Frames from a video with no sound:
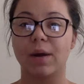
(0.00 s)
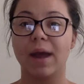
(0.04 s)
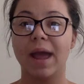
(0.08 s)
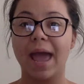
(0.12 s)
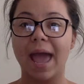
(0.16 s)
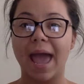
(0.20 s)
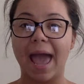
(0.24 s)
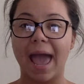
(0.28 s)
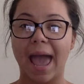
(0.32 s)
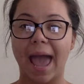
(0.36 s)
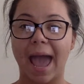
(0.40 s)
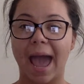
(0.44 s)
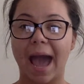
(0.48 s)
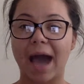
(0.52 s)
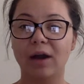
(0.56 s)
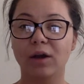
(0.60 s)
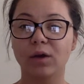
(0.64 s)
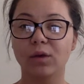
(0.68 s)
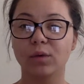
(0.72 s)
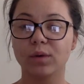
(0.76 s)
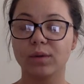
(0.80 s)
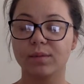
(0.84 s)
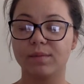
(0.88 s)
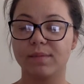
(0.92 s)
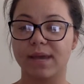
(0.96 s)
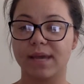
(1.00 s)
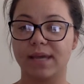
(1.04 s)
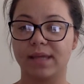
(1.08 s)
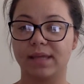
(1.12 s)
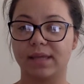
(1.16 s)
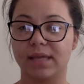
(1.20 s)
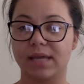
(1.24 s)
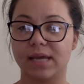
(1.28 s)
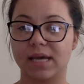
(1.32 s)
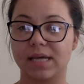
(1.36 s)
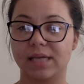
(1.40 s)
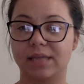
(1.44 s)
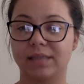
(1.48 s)
how can we make
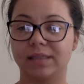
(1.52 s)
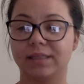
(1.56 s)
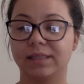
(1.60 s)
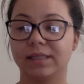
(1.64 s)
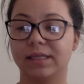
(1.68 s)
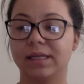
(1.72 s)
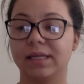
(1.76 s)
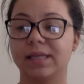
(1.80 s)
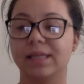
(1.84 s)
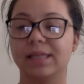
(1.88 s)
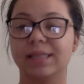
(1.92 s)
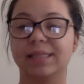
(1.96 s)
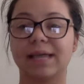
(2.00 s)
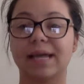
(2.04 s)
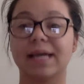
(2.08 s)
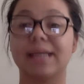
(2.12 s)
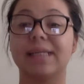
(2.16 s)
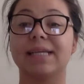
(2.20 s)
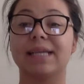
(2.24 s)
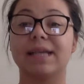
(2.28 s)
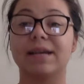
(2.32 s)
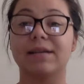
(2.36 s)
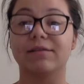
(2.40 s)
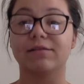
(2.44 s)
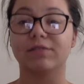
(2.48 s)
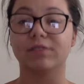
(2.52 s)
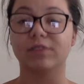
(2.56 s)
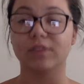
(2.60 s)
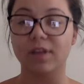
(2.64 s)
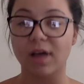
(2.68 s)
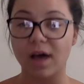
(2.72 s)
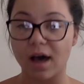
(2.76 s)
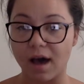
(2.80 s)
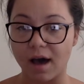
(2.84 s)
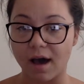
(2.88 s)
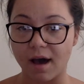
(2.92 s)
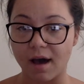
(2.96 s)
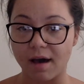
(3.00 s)
this idea of
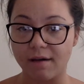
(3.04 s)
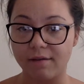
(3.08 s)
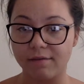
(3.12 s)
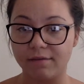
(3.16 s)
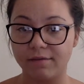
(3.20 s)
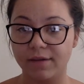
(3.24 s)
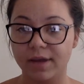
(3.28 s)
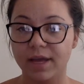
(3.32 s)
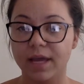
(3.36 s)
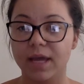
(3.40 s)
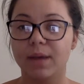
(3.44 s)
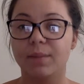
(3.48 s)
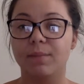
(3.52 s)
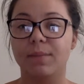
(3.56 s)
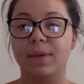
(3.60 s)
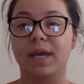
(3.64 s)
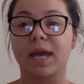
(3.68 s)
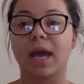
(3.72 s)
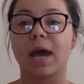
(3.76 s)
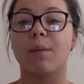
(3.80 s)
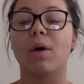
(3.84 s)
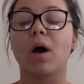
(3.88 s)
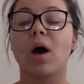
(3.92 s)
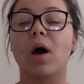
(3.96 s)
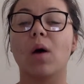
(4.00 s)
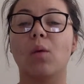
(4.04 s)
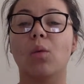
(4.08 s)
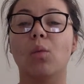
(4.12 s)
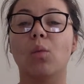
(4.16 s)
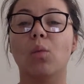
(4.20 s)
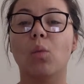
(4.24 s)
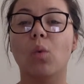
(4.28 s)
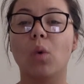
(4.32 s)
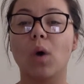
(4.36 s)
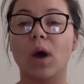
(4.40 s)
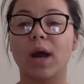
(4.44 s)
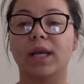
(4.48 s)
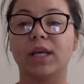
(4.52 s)
love become a
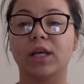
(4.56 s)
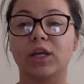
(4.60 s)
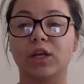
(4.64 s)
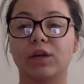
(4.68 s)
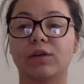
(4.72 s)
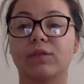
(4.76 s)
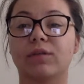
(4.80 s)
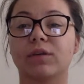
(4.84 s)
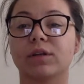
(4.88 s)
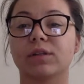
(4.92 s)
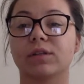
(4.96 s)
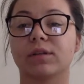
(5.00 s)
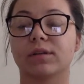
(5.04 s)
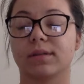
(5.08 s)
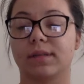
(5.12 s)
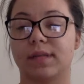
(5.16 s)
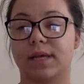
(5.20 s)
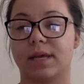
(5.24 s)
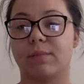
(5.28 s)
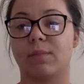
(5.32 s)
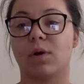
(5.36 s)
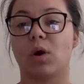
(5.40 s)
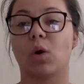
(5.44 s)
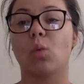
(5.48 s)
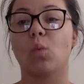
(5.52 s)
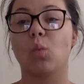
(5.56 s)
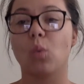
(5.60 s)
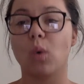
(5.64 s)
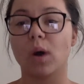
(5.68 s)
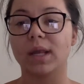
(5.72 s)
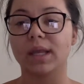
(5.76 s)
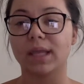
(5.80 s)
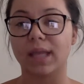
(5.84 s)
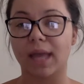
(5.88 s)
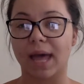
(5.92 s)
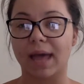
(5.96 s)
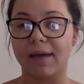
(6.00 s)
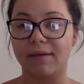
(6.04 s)
one universal theme or
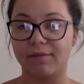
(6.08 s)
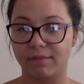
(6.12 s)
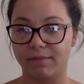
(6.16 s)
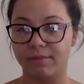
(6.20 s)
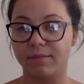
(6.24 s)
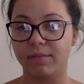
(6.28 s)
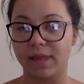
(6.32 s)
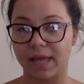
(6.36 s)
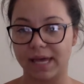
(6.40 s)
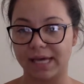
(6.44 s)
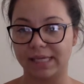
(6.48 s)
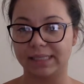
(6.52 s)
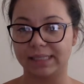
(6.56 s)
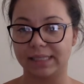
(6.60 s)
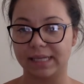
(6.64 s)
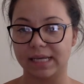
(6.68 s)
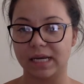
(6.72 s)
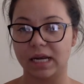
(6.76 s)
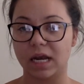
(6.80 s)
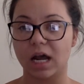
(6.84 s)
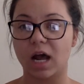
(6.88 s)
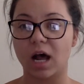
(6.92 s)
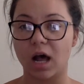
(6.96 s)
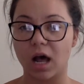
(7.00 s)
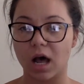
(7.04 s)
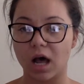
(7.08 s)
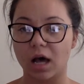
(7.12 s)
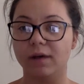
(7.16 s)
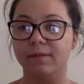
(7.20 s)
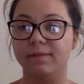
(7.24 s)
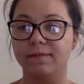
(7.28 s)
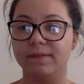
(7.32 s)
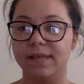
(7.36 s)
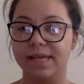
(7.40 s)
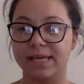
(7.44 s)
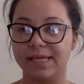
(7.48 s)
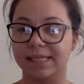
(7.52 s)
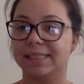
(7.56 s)
one life lesson of
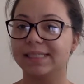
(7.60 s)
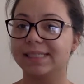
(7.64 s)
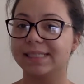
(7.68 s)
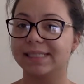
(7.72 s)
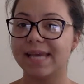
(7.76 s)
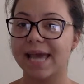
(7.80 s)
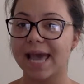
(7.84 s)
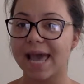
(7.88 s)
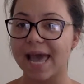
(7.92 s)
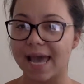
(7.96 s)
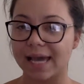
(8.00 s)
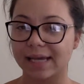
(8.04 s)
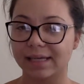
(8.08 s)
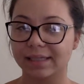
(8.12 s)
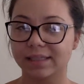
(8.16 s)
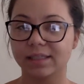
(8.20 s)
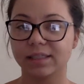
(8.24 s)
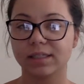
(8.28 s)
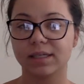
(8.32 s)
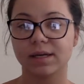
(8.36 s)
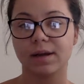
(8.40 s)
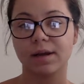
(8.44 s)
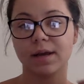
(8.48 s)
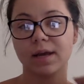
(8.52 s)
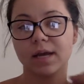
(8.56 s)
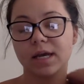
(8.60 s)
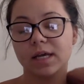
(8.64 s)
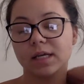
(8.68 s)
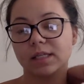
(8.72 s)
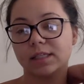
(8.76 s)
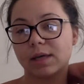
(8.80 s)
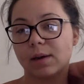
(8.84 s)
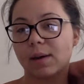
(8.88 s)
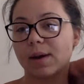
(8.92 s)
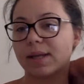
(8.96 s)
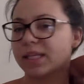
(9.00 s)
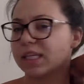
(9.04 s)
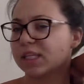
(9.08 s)
this text.
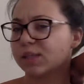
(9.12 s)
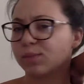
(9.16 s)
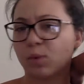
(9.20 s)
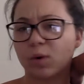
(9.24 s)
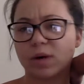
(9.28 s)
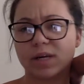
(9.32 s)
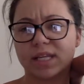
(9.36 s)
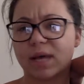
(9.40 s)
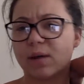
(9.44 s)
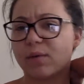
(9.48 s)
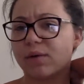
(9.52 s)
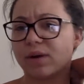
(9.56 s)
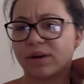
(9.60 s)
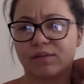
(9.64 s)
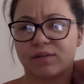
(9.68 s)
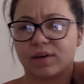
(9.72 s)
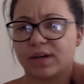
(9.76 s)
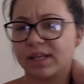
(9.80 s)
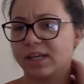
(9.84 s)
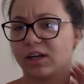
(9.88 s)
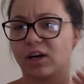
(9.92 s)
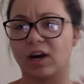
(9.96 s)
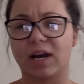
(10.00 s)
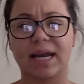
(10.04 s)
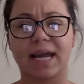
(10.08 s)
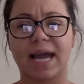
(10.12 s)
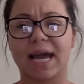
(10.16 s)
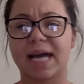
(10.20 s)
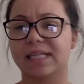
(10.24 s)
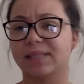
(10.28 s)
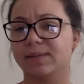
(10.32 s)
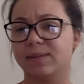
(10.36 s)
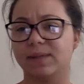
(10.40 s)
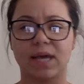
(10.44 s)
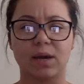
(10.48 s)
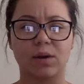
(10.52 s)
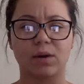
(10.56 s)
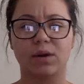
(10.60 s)
So at this point, they would have read The Great
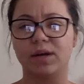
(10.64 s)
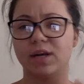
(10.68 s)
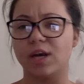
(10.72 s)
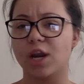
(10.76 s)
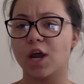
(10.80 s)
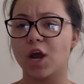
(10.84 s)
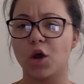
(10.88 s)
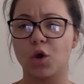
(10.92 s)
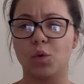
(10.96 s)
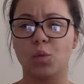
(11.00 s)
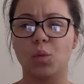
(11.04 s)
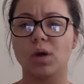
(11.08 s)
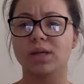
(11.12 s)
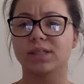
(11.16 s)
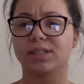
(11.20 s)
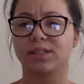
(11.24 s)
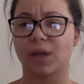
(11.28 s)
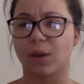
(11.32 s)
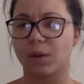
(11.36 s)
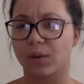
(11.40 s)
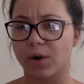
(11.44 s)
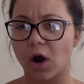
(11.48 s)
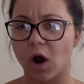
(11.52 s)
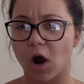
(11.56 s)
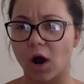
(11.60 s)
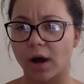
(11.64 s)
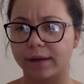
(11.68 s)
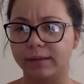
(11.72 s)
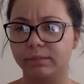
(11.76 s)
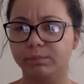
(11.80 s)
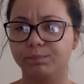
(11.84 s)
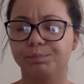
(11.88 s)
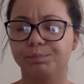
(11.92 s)
Gatsby. They would know what's going on.